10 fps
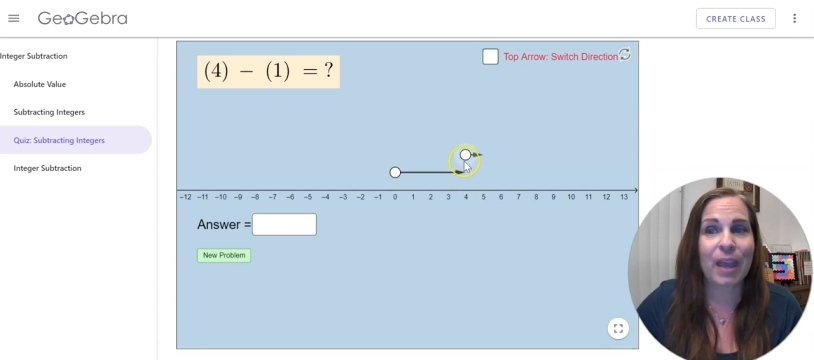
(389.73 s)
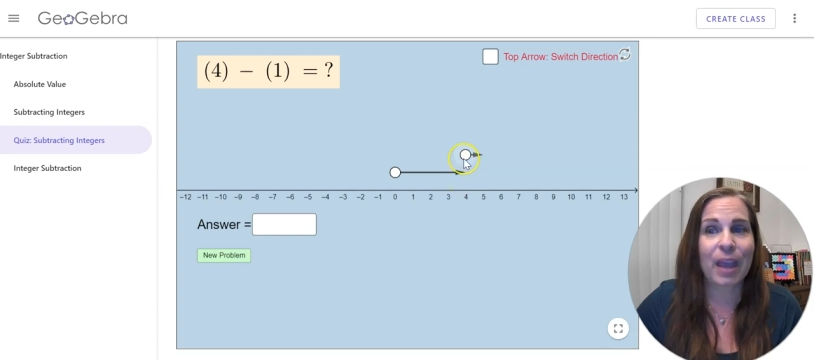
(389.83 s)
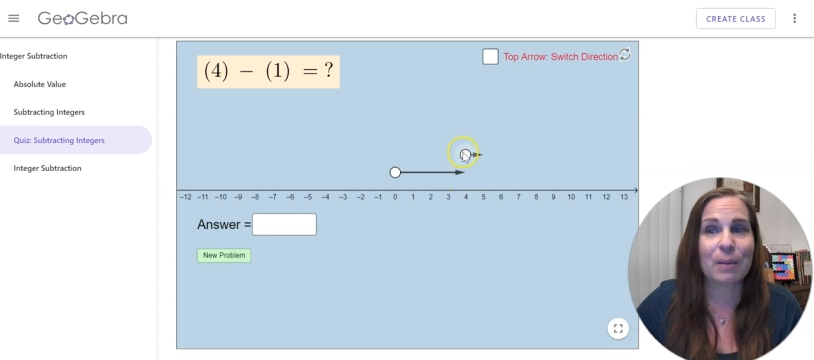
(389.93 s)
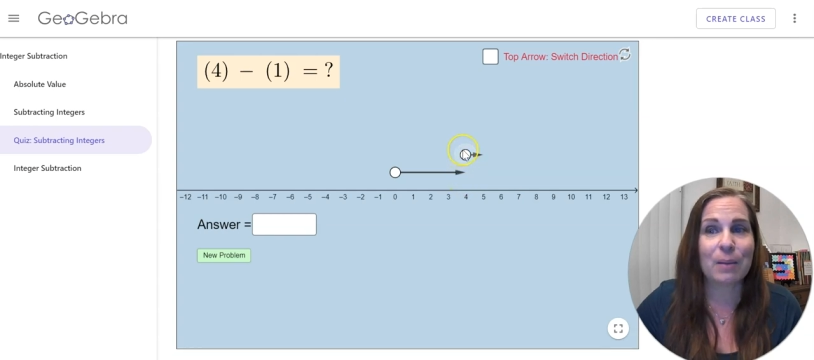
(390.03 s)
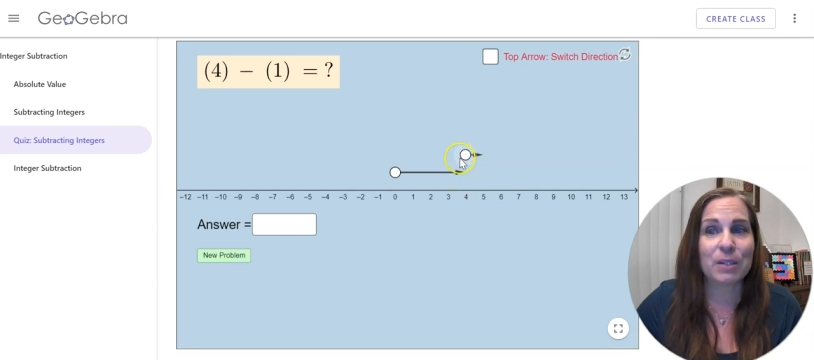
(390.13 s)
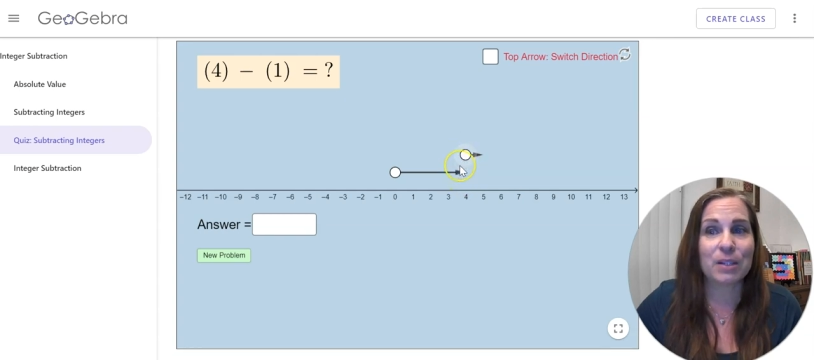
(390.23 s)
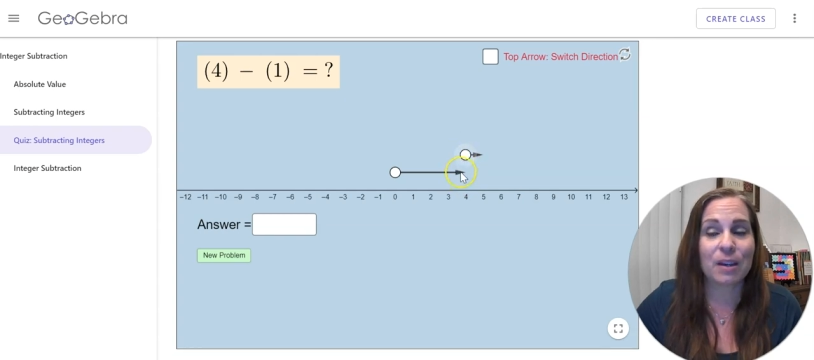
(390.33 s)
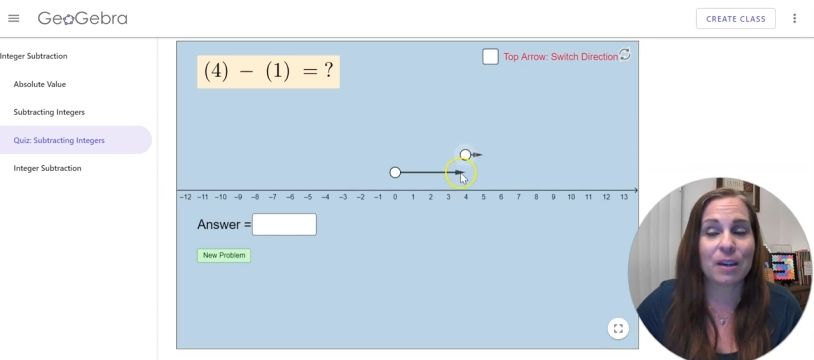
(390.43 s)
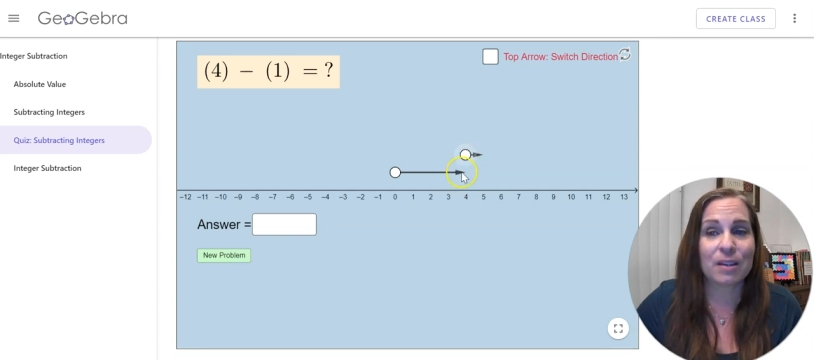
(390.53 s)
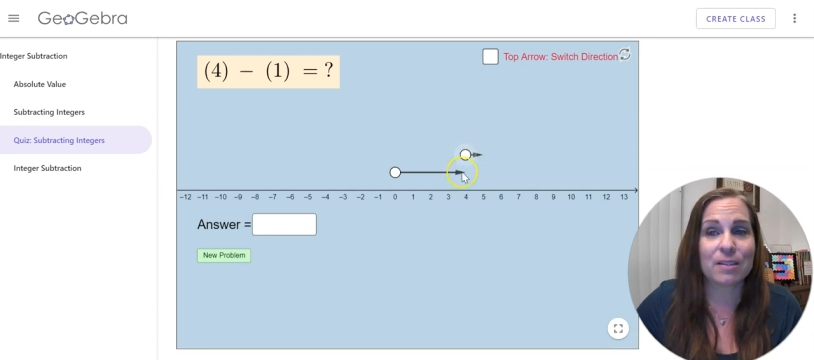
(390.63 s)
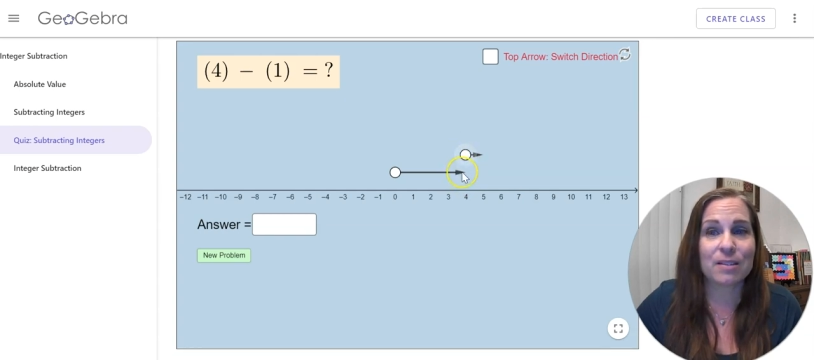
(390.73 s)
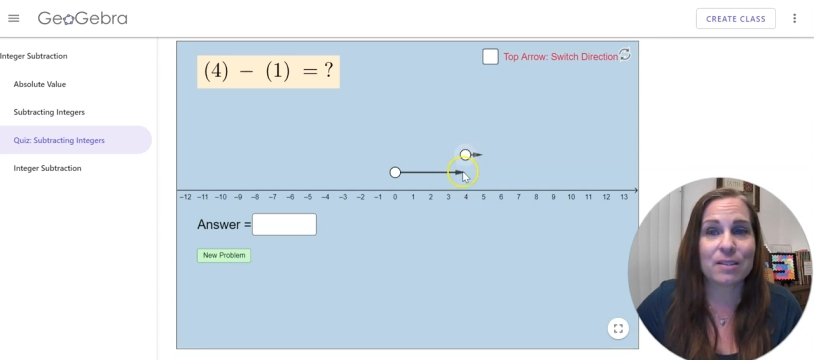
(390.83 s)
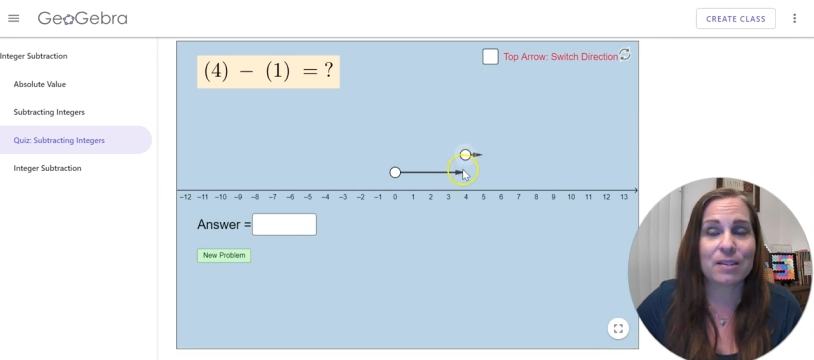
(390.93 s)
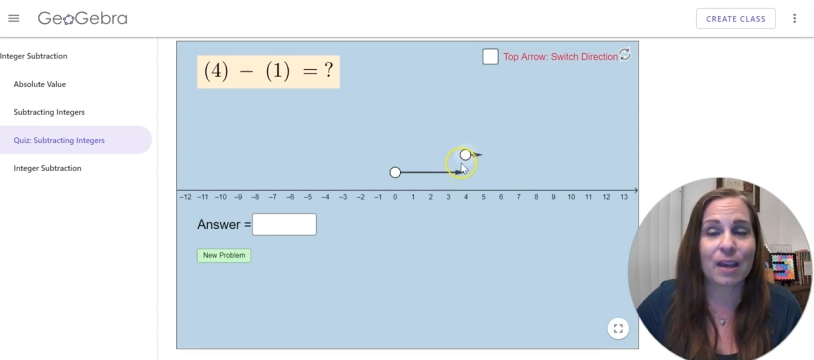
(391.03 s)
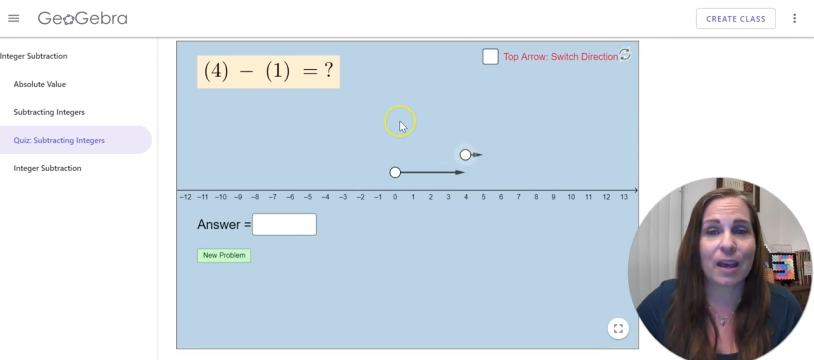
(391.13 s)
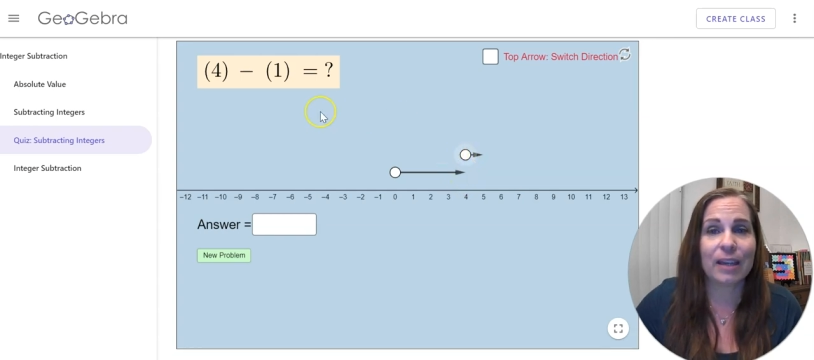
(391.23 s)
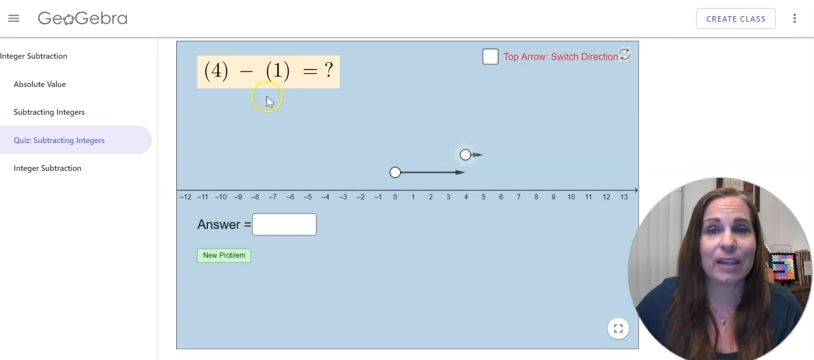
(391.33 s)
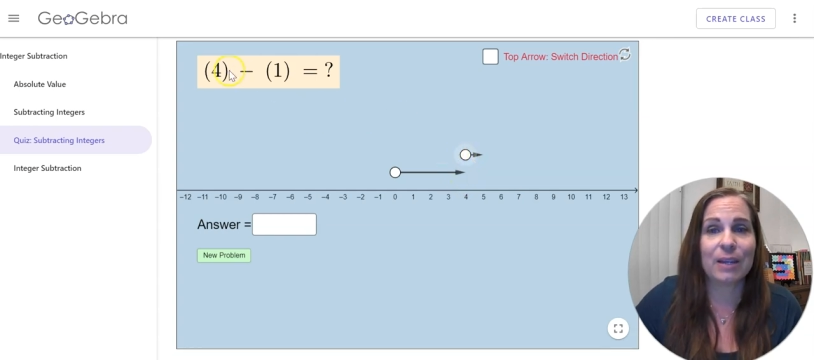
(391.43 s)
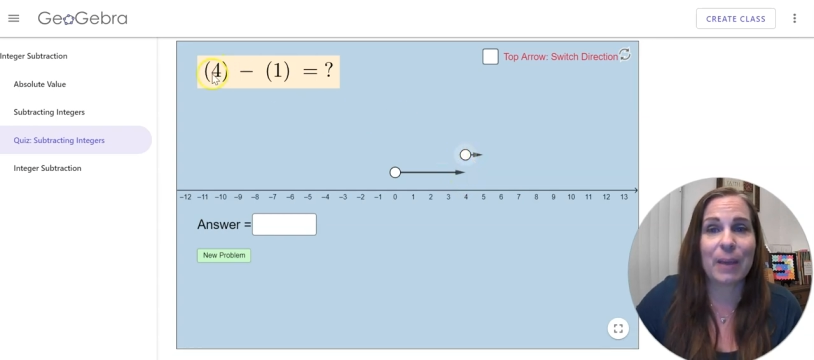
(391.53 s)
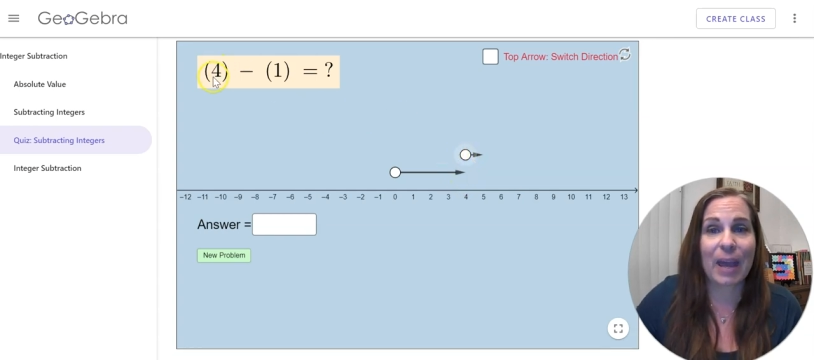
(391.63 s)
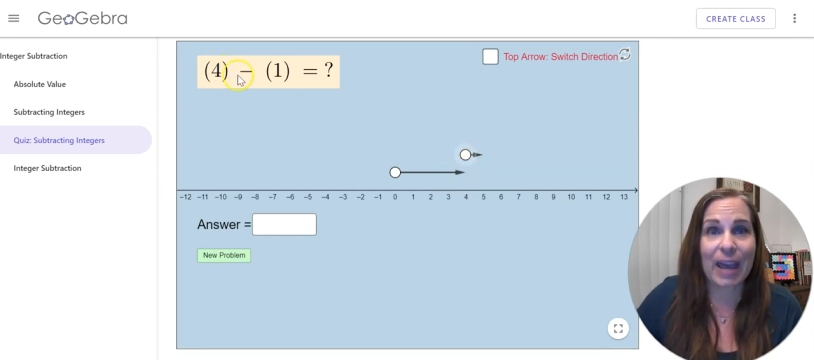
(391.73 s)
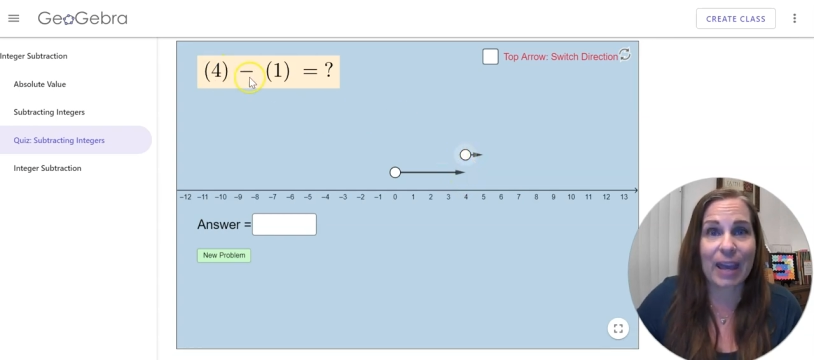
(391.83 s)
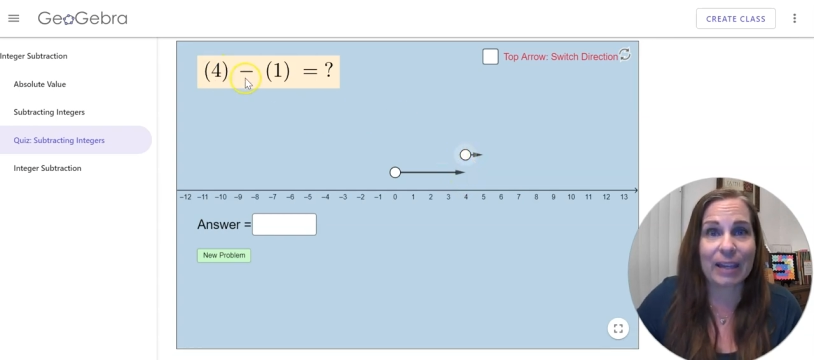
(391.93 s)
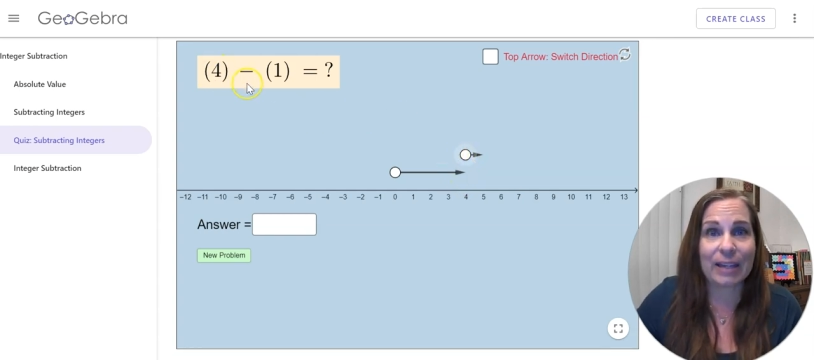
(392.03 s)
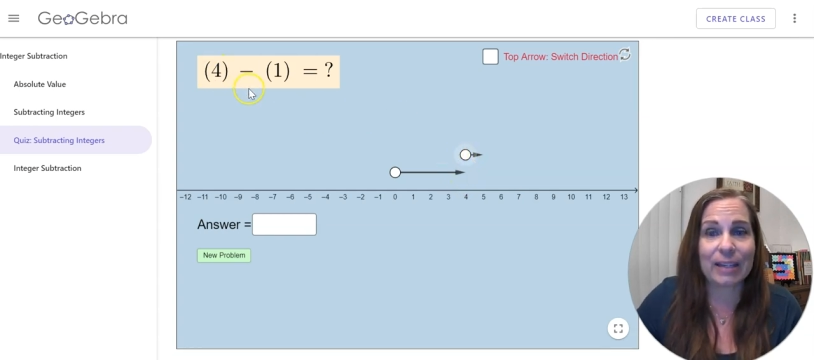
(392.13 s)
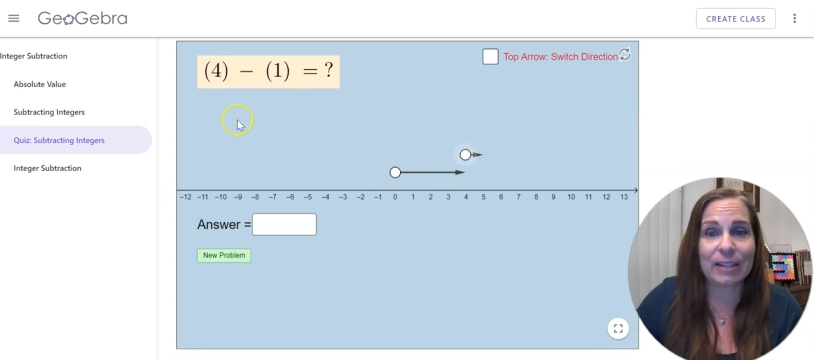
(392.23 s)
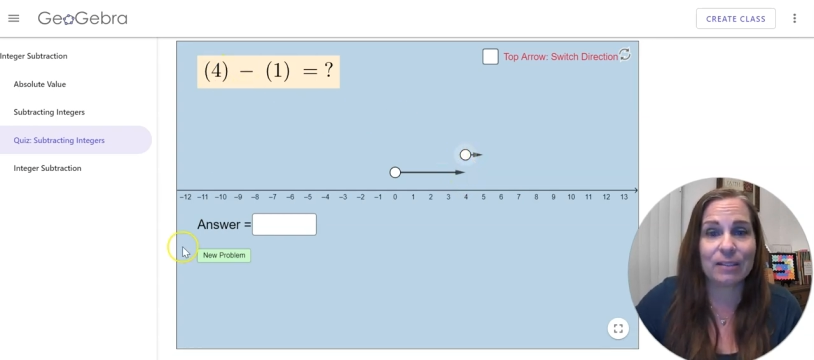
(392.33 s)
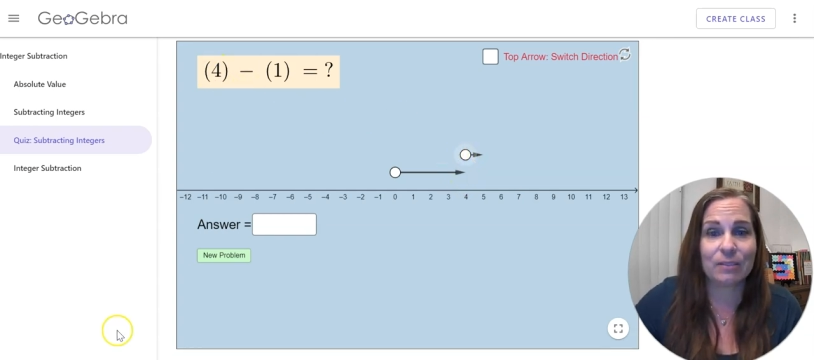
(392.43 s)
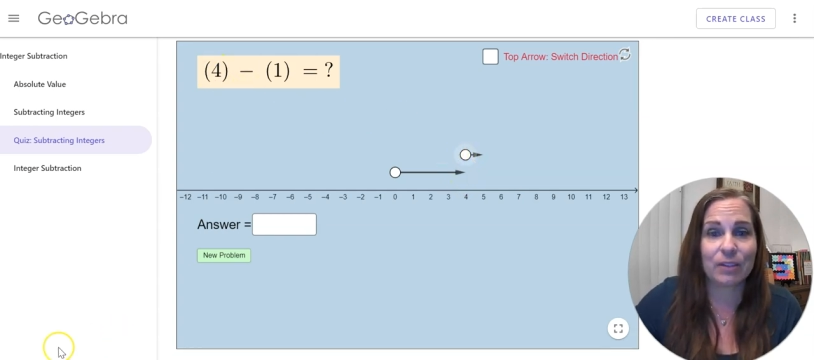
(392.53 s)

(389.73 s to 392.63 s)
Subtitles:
And because I am adding,